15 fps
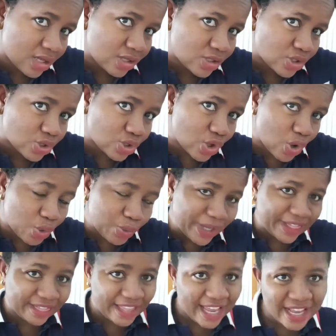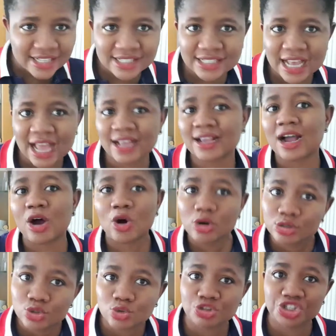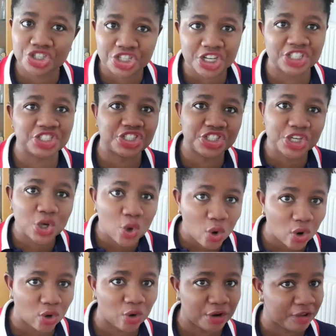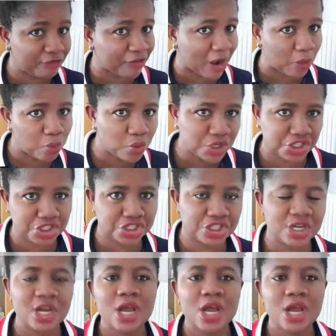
so with this I can also change the color if I wish,